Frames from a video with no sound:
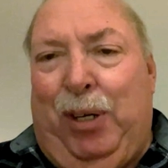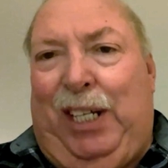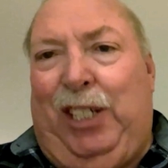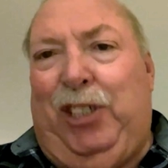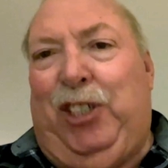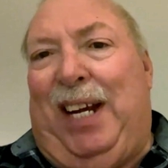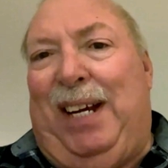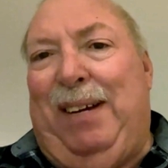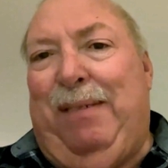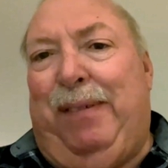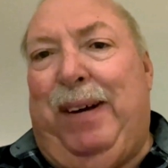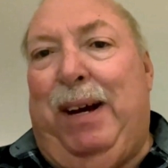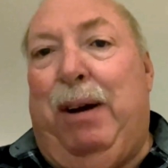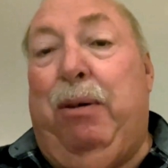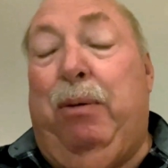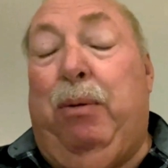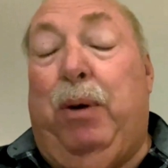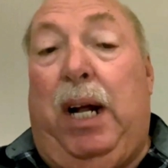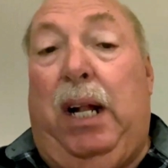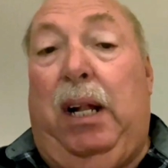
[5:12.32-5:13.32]
Morning,
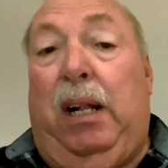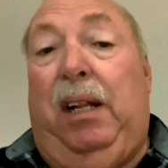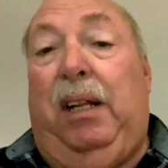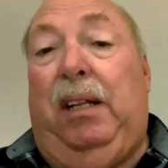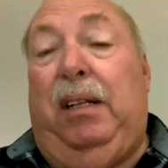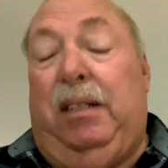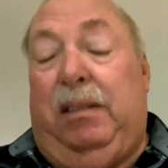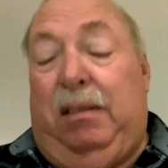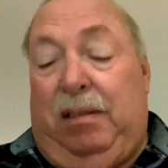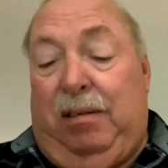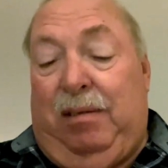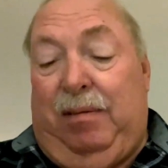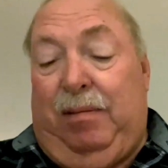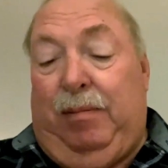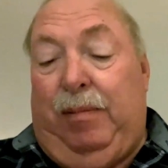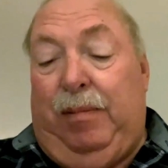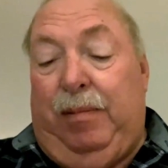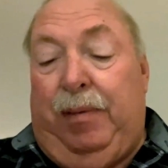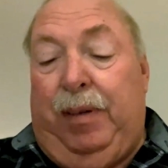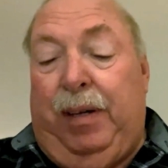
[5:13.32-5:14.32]
Jennifer. Well,
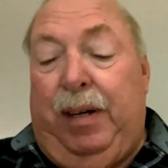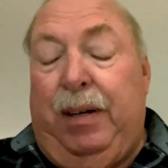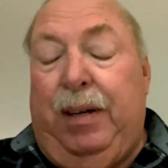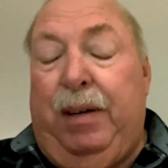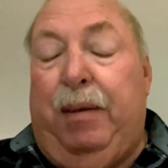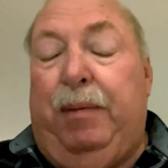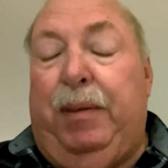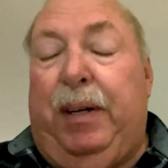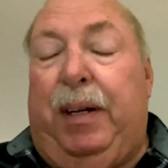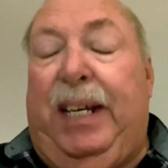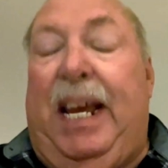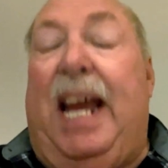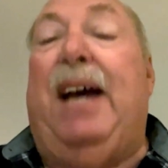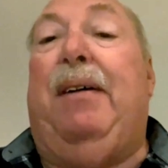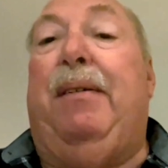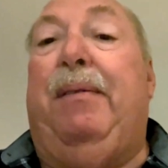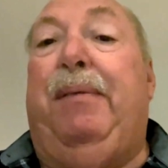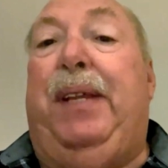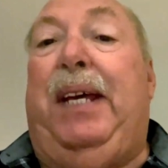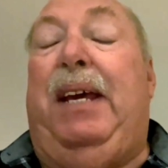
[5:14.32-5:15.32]

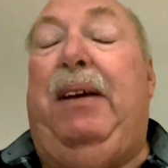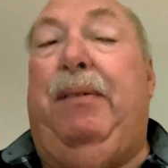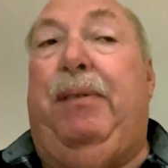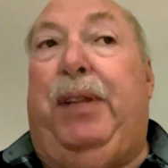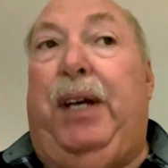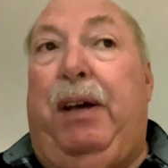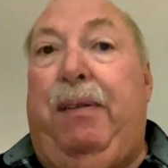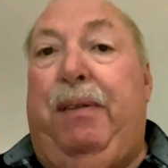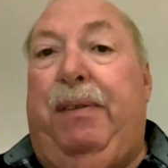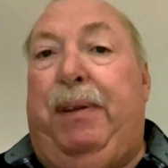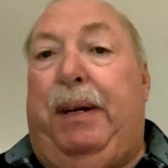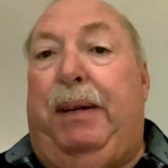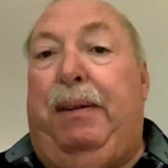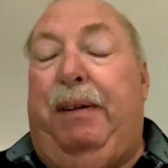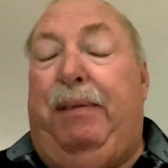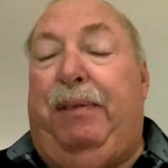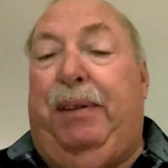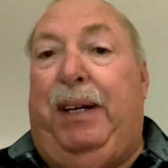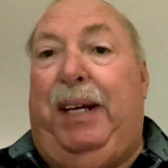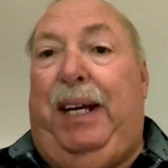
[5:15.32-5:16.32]
yeah,
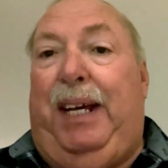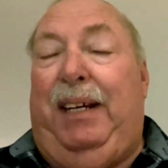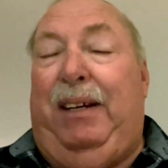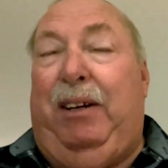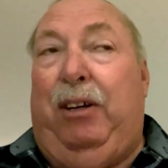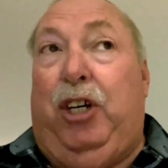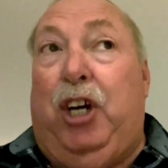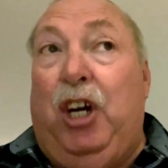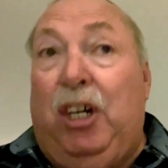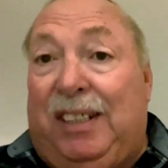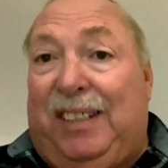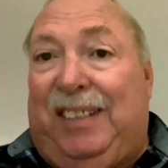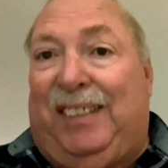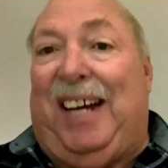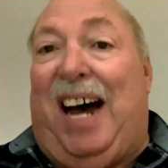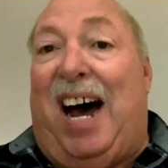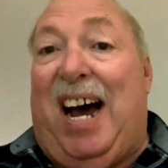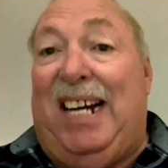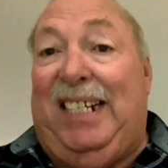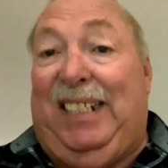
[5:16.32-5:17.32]
the good
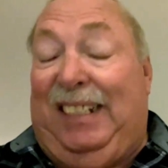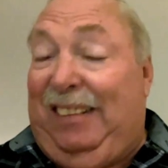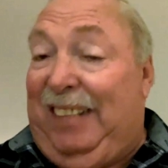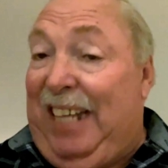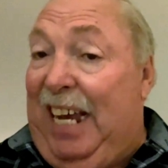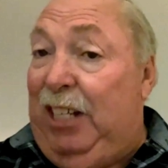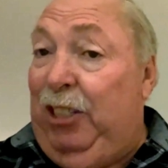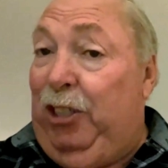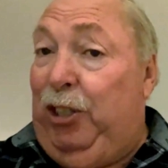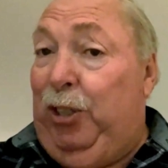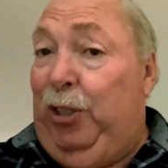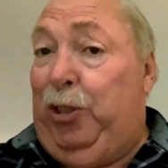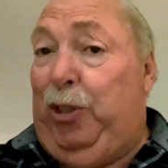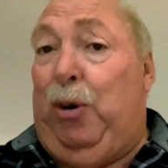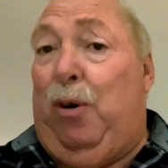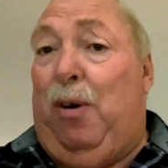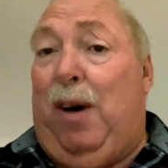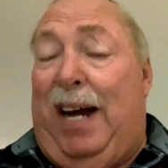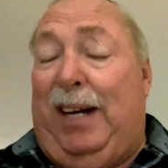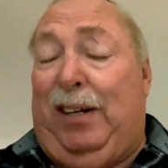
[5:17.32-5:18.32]
side is, as you
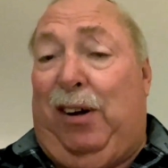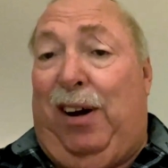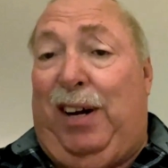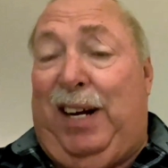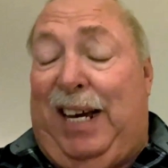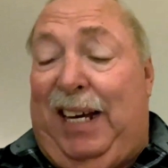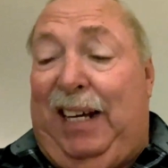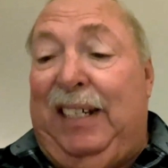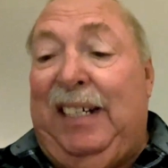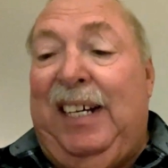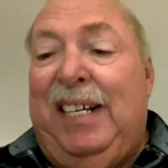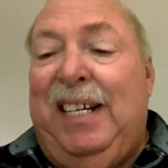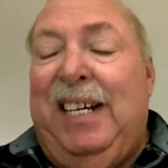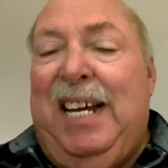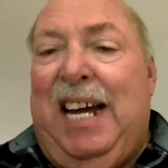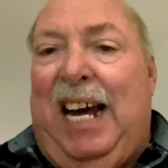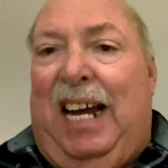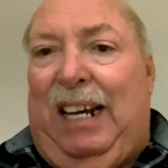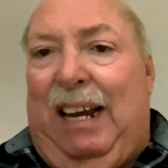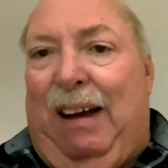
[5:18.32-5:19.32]
saw, I got a
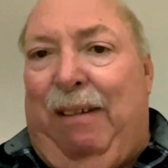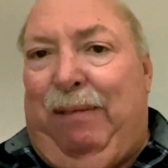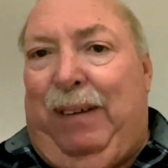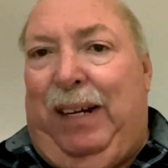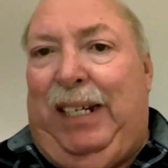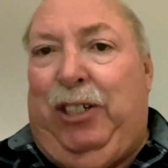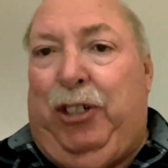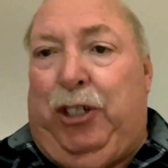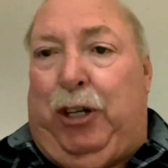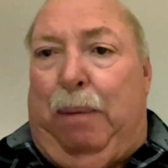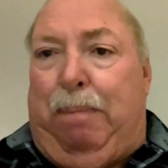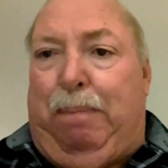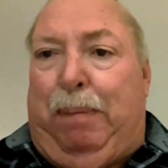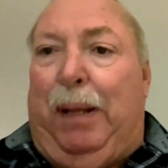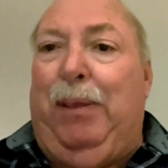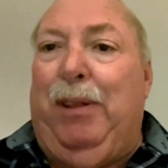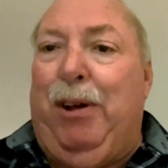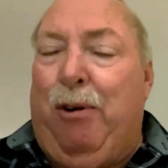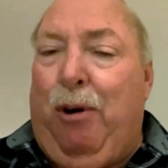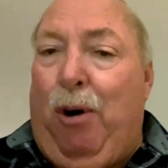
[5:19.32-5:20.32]
lovely trip
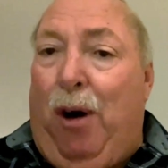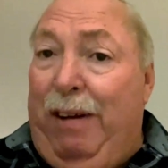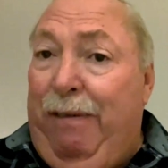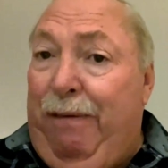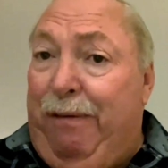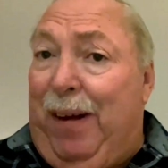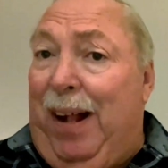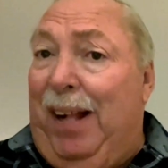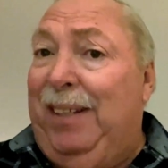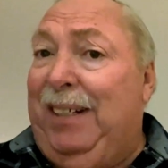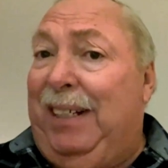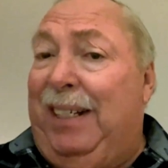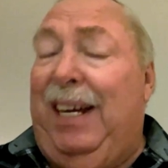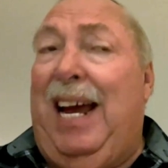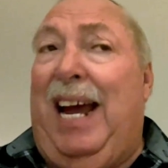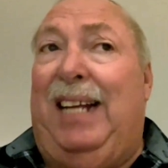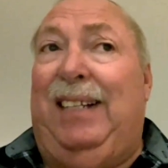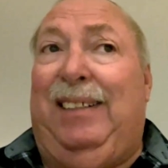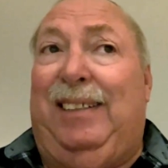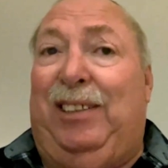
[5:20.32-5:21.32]
in the Roy Falk,
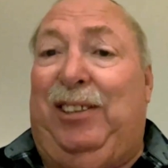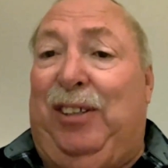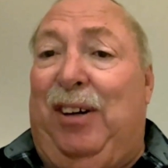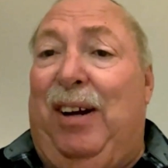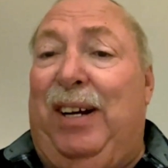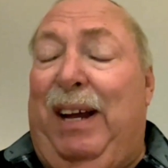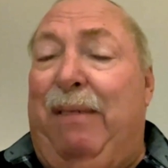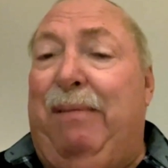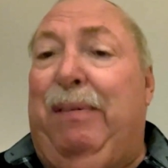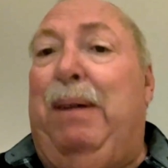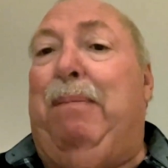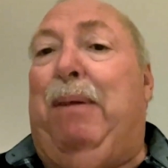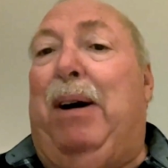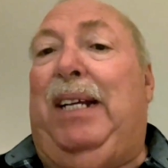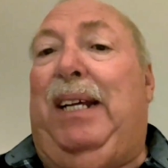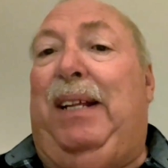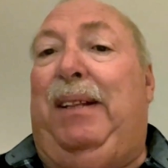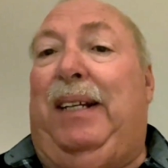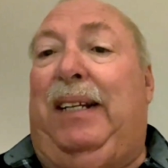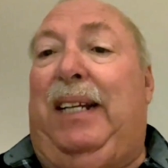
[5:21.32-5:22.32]
and it's not
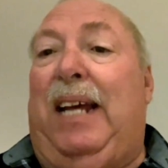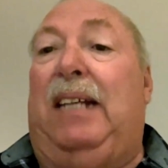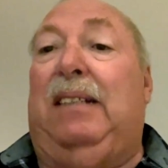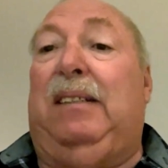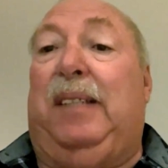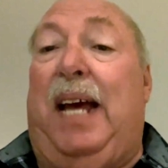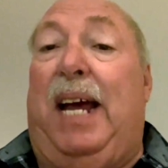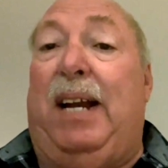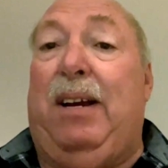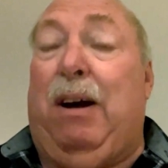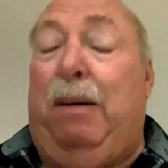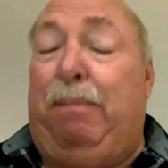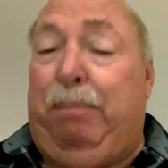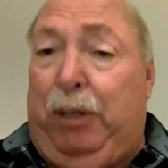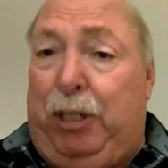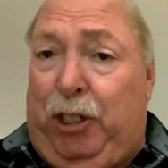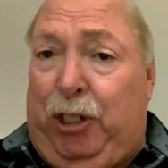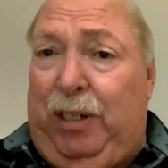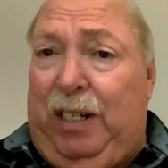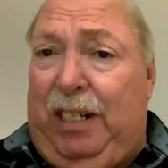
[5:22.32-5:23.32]
everybody that has that
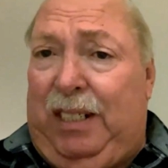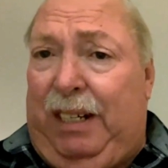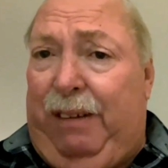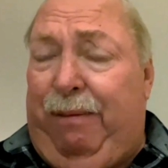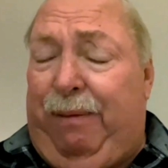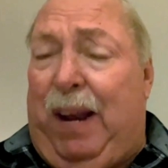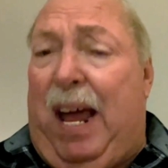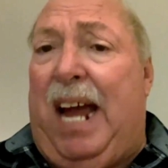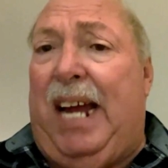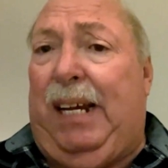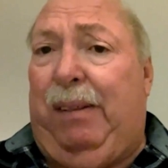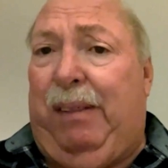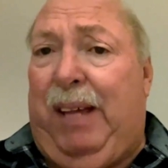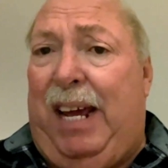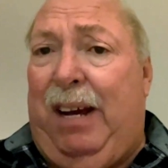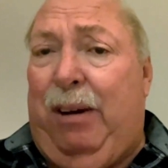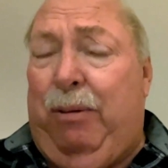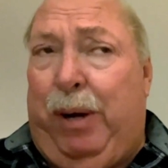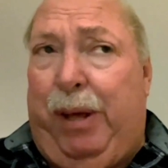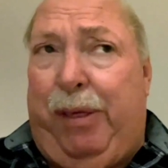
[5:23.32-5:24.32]
opportunity, flying
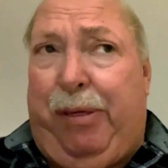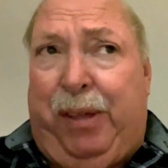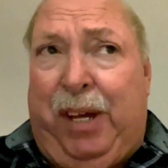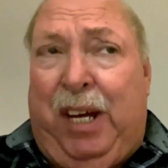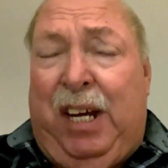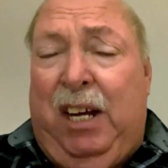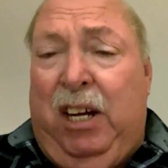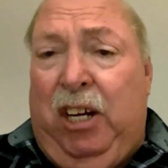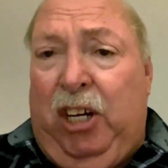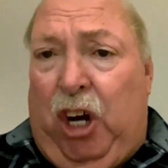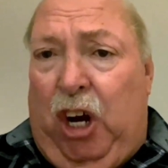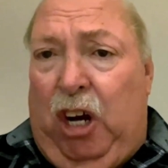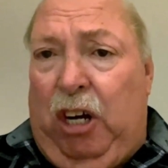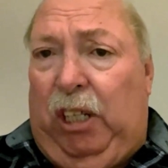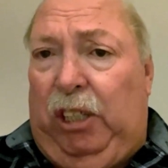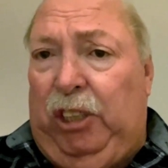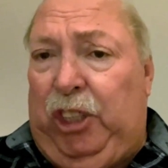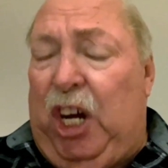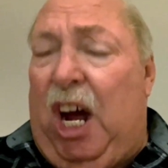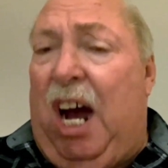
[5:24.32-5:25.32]
there with
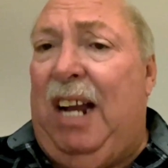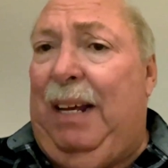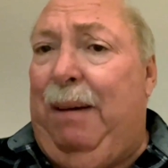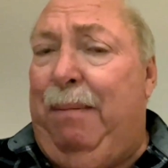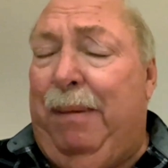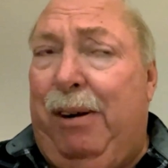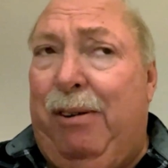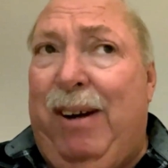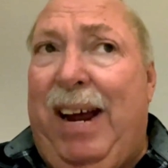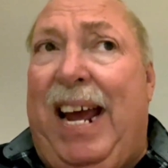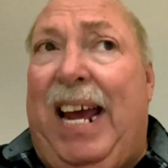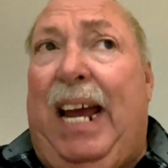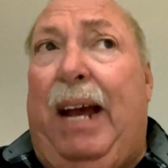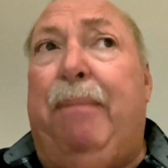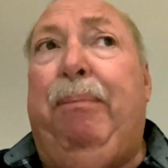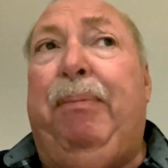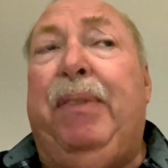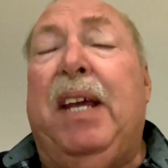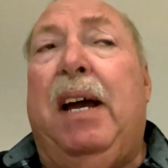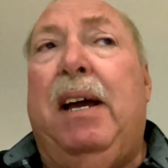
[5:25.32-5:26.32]
Colonel Charlie
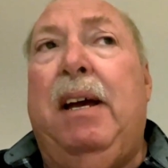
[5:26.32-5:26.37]
Marais.